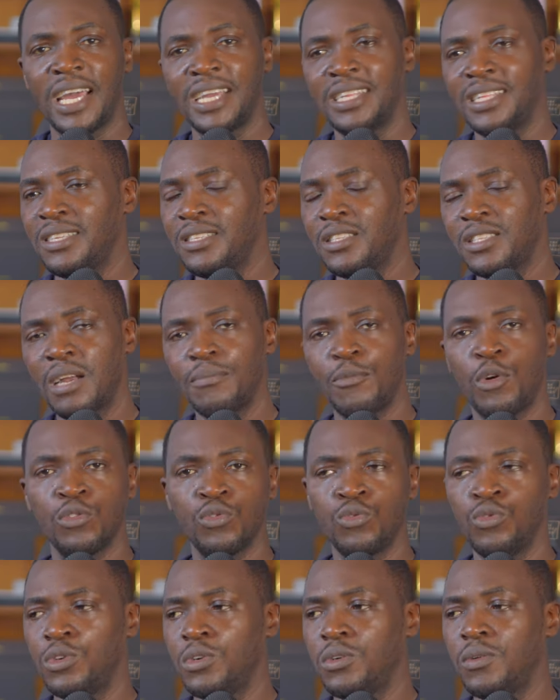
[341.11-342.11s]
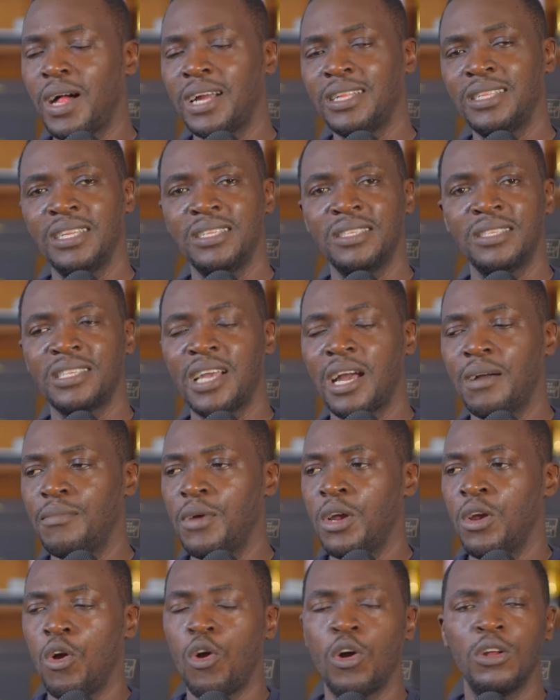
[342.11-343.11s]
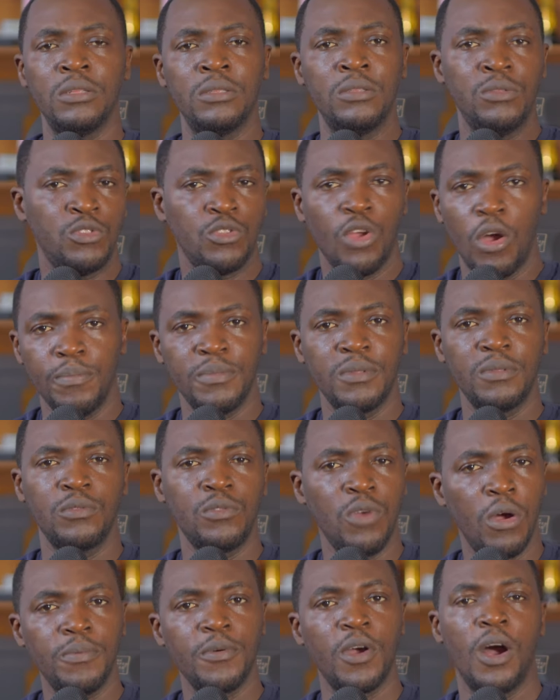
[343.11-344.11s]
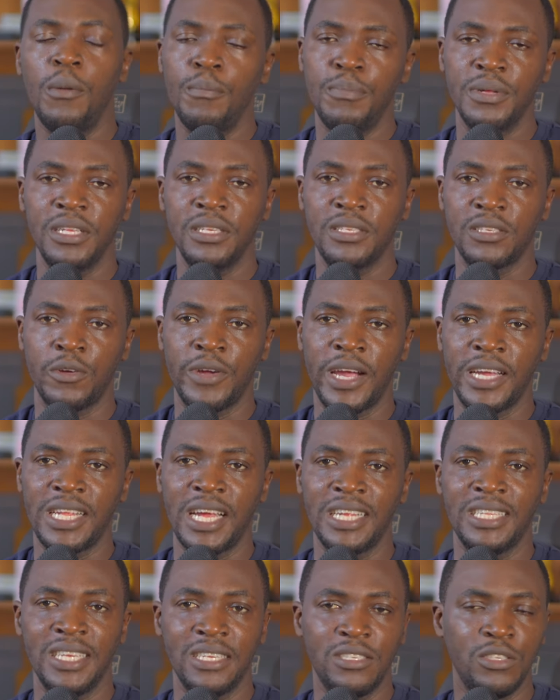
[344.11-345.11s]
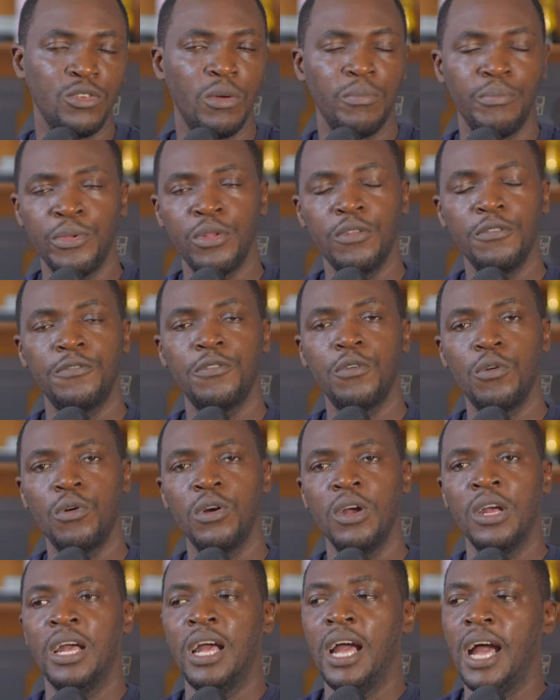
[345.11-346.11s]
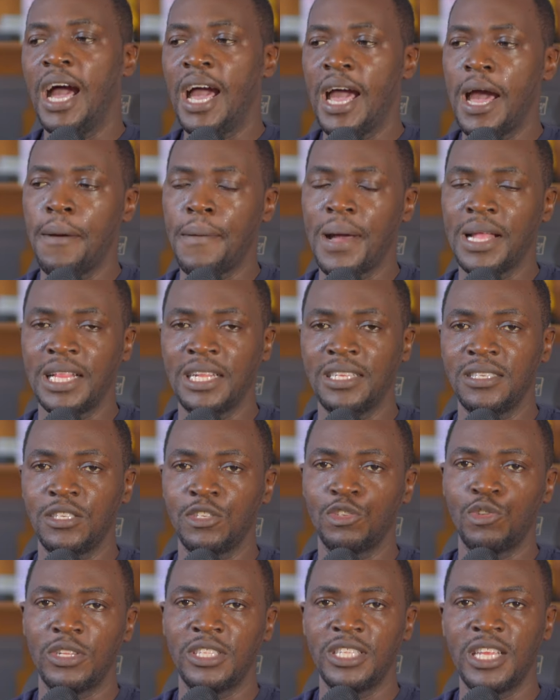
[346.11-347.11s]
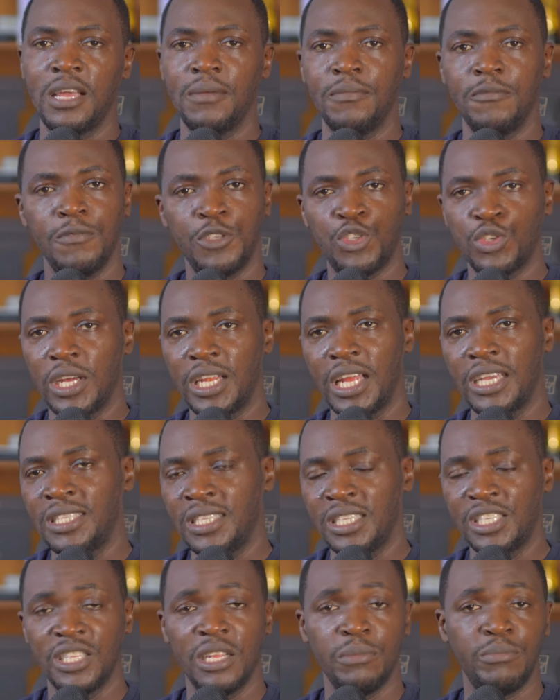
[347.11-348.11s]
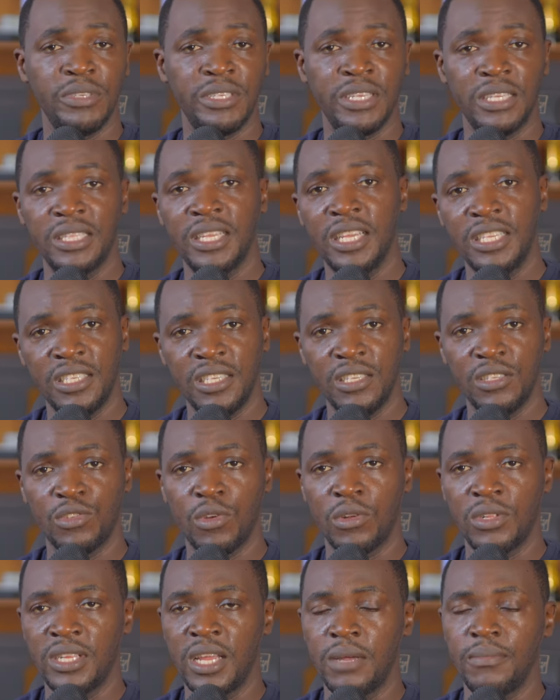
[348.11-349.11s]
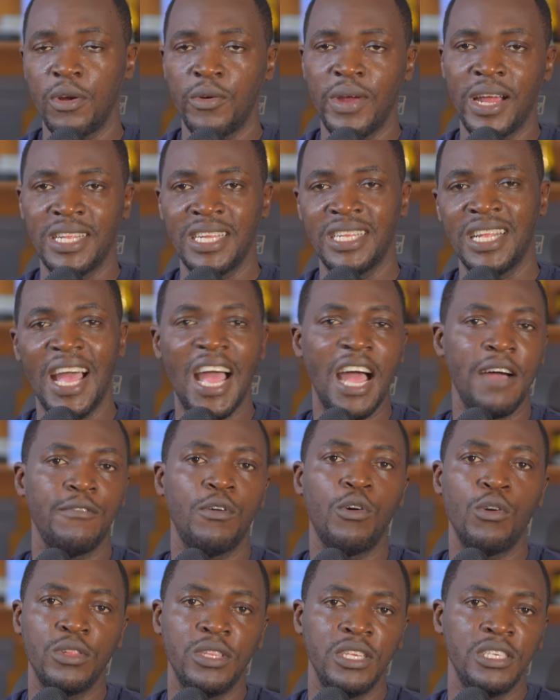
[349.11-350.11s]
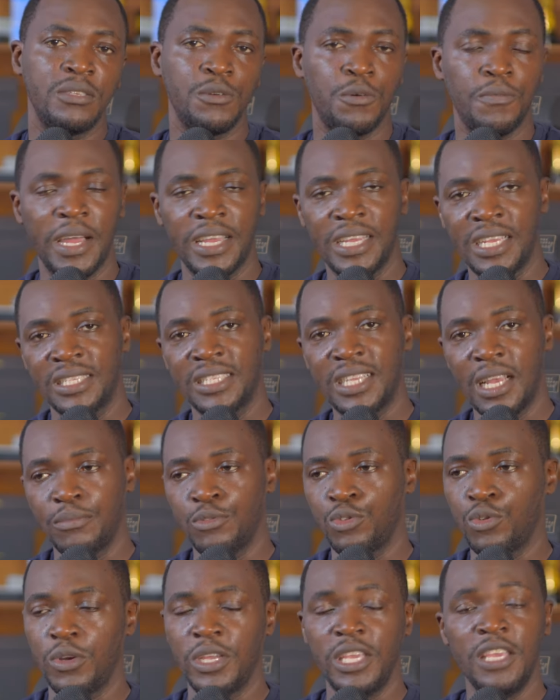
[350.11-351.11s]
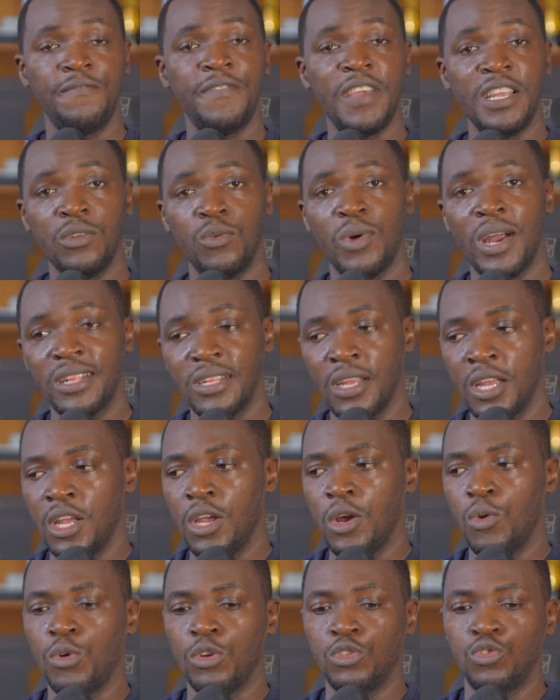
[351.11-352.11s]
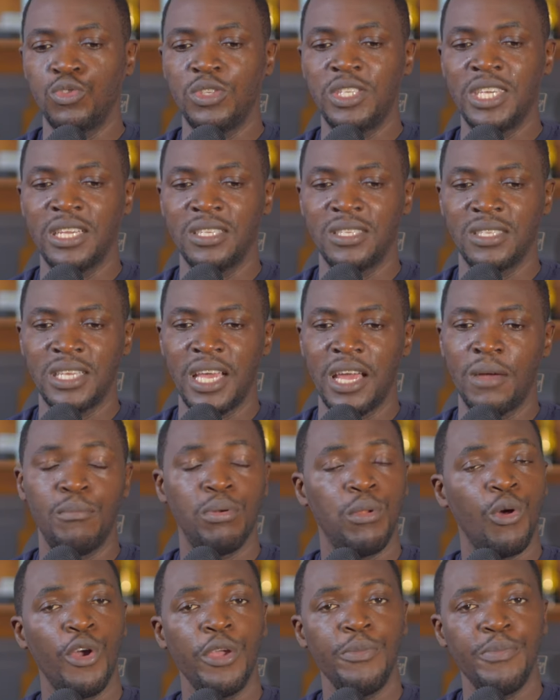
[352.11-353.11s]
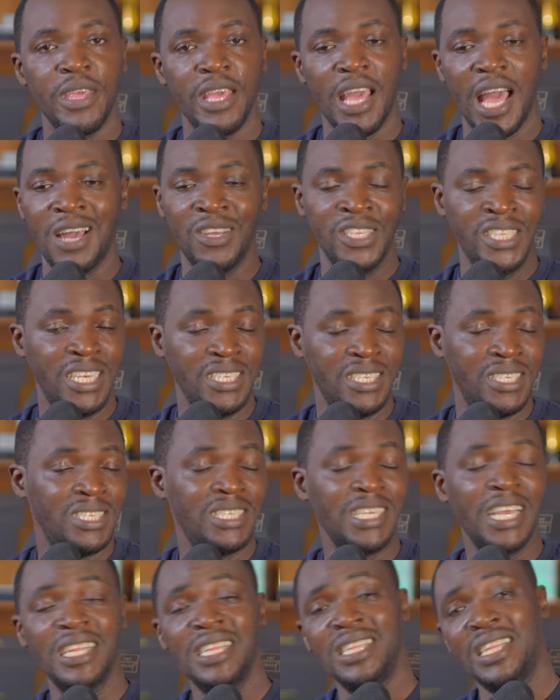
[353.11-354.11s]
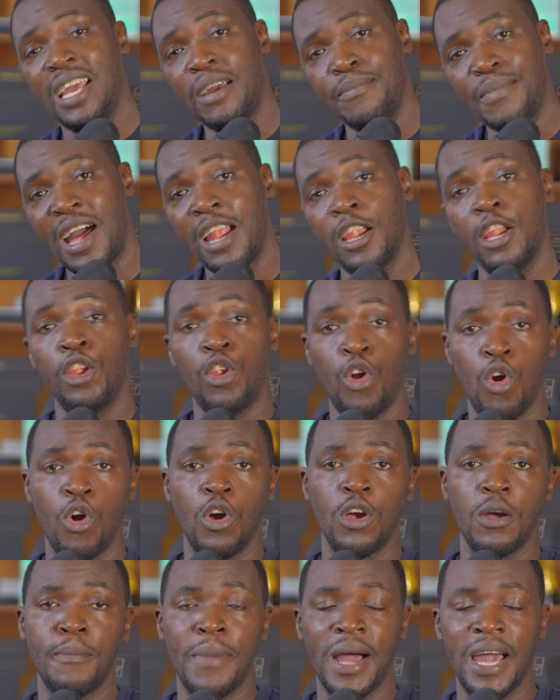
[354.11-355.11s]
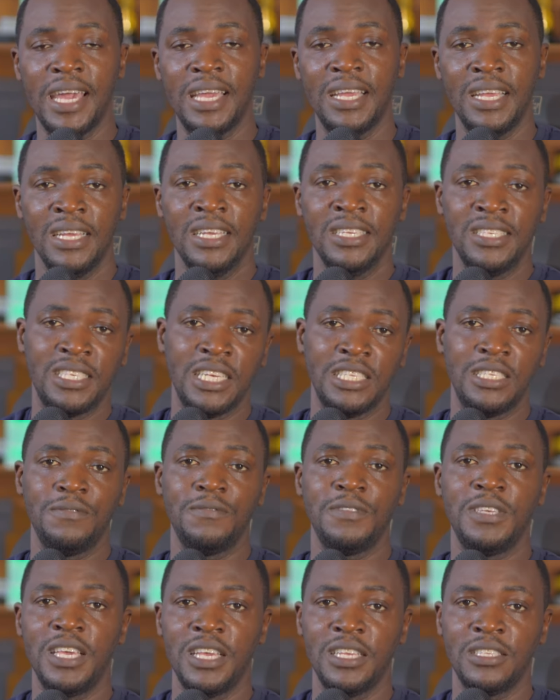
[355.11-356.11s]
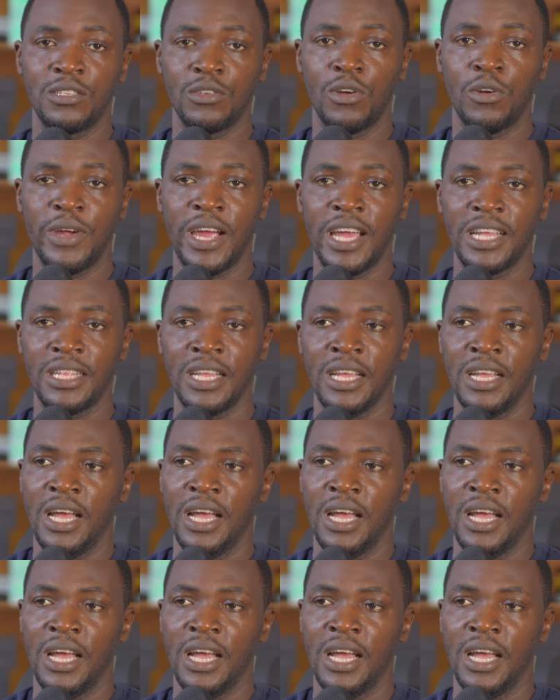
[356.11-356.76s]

I did some on Google. I did some on top companies. All right, I did some beautiful analysis on them, visualization and presentations on them. All right, and I have all this on my GitHub. So if anyone want to just employ me, I'll just send them along my certificates. All right,